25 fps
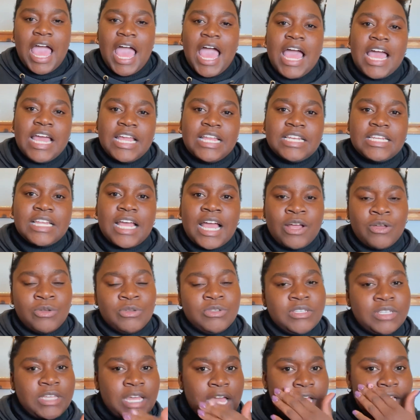And I
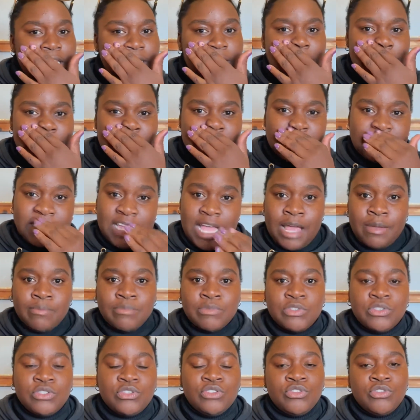also had
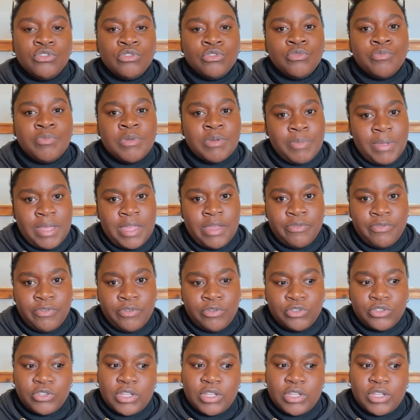exams to prepare for,